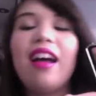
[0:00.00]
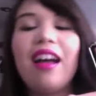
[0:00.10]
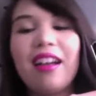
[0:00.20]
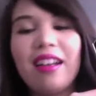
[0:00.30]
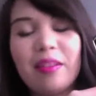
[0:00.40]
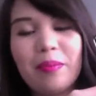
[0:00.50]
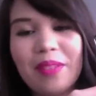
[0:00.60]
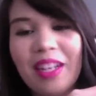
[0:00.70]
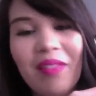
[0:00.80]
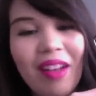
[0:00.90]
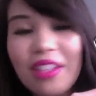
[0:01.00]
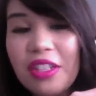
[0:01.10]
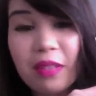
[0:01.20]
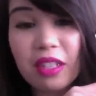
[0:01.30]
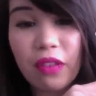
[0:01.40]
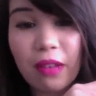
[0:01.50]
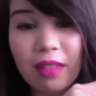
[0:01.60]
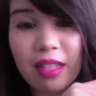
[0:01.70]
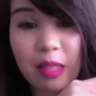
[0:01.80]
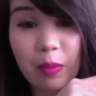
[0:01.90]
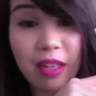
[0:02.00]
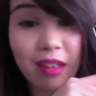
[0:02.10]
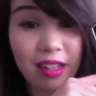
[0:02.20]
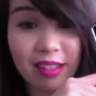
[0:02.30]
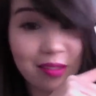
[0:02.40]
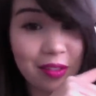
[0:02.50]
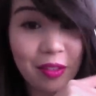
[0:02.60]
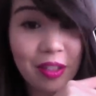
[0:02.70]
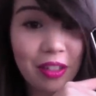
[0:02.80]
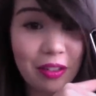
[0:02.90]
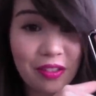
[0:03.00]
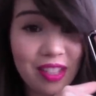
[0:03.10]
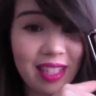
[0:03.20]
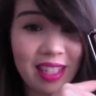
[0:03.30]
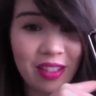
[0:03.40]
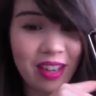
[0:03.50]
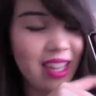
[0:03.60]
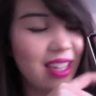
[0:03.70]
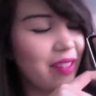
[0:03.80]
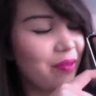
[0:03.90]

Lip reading: I'm having too much fun with this mirror. Who knew? Physics, right?